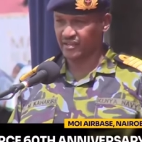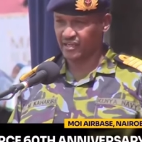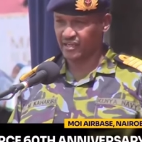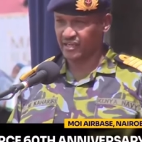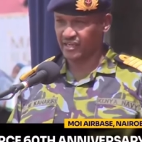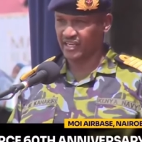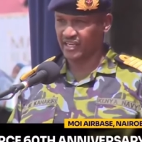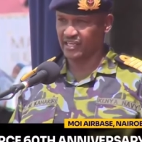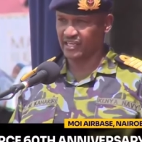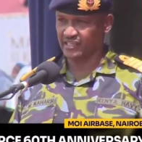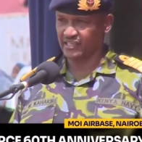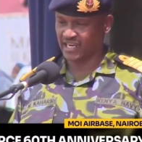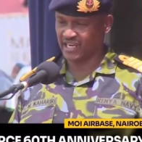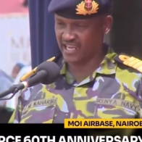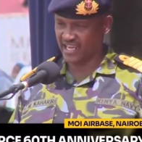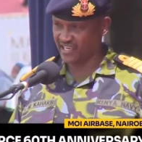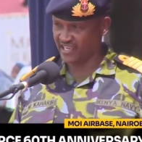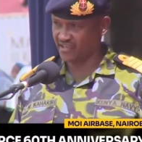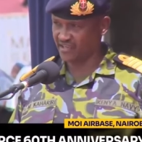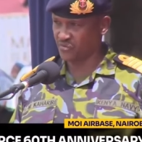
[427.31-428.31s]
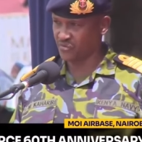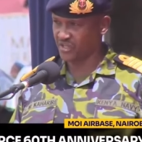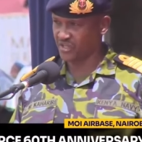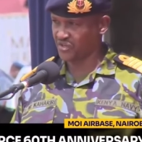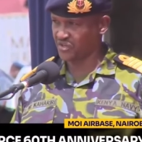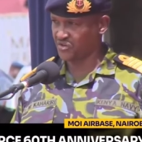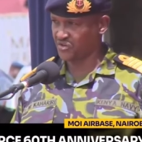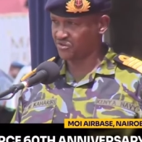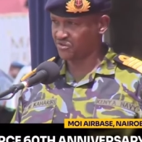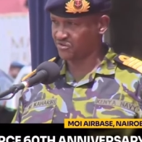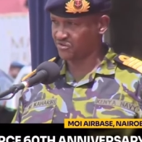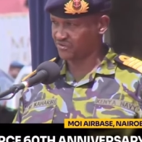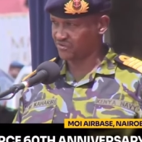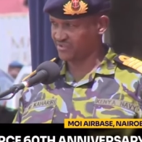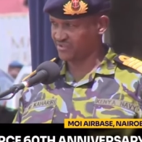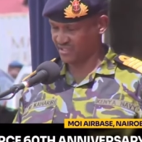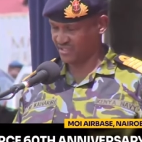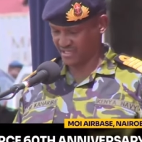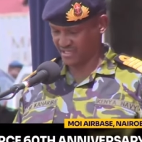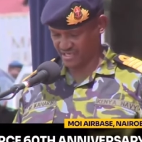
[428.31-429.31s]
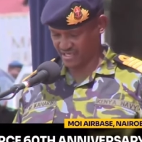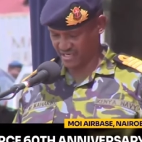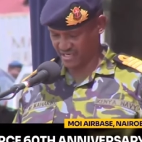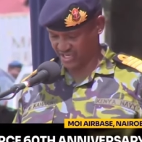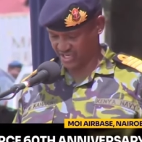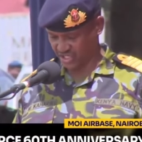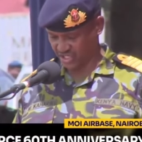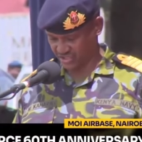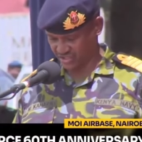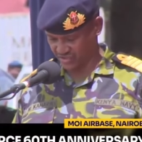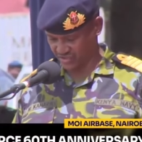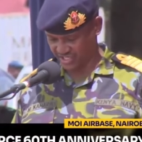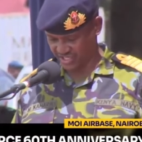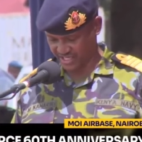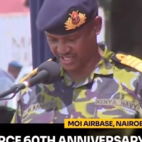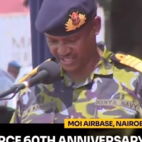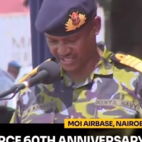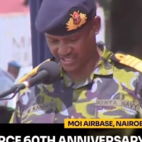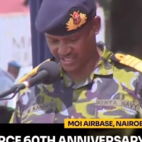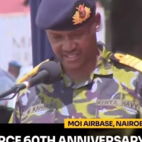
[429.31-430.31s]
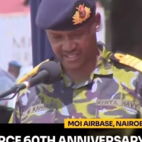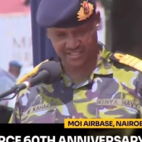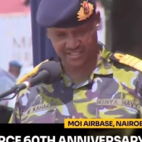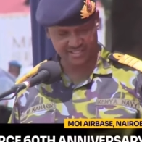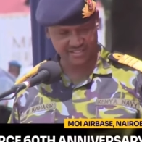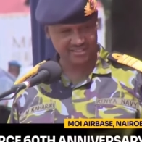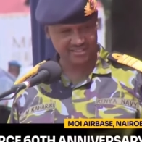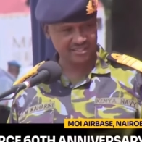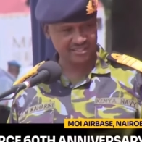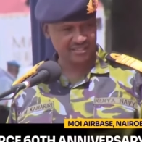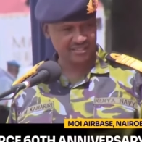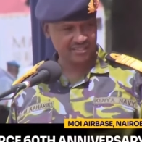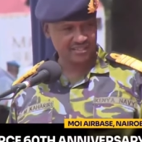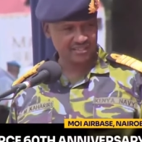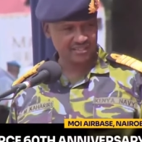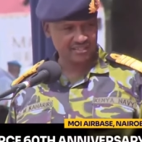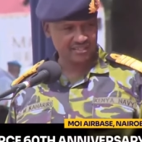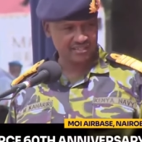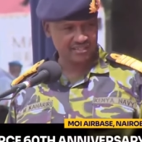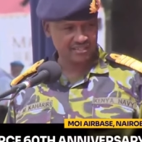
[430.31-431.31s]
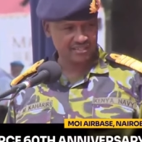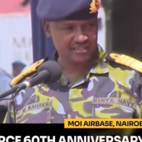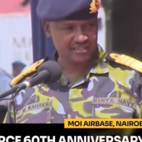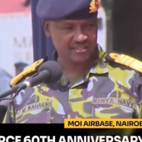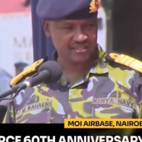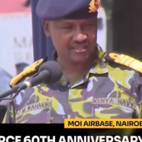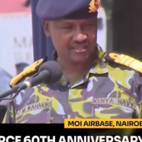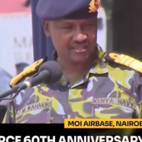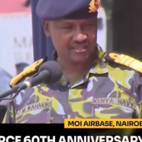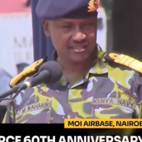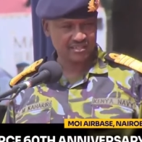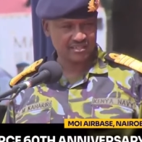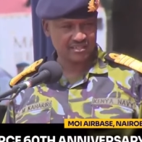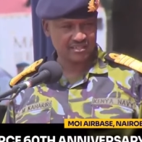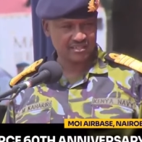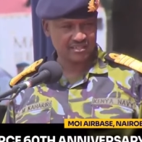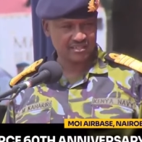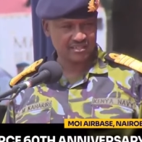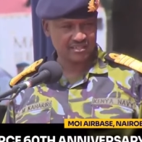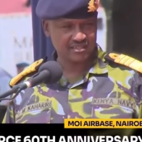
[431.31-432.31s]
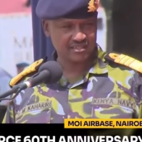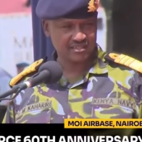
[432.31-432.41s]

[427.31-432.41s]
in line with your national agenda. Housing